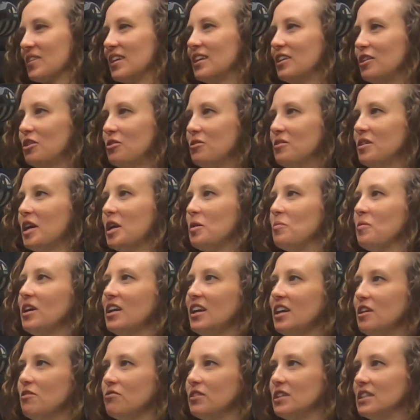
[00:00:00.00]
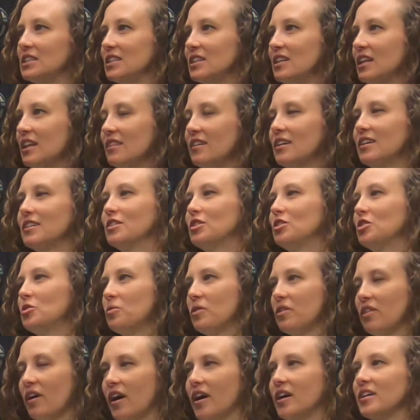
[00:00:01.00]
You name it. If it's anything to do
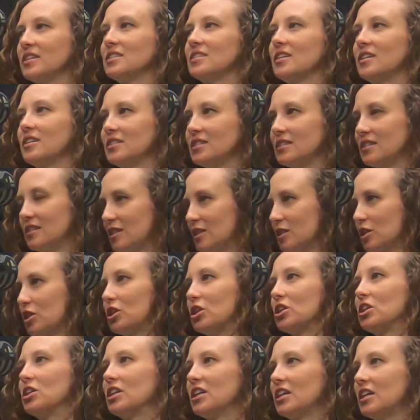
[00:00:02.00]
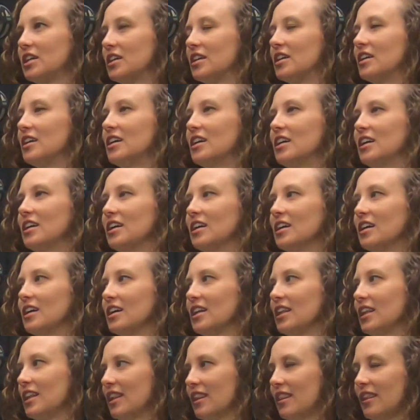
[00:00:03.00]
with access and security,
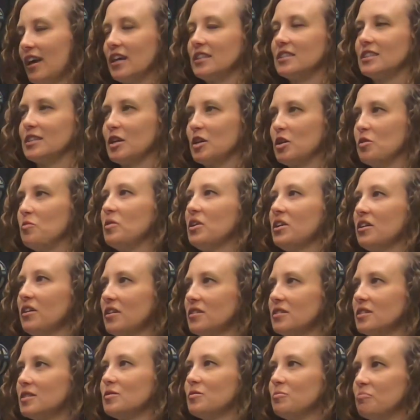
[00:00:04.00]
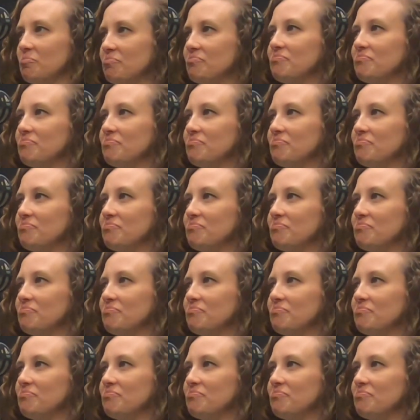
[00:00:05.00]
that's going to be us.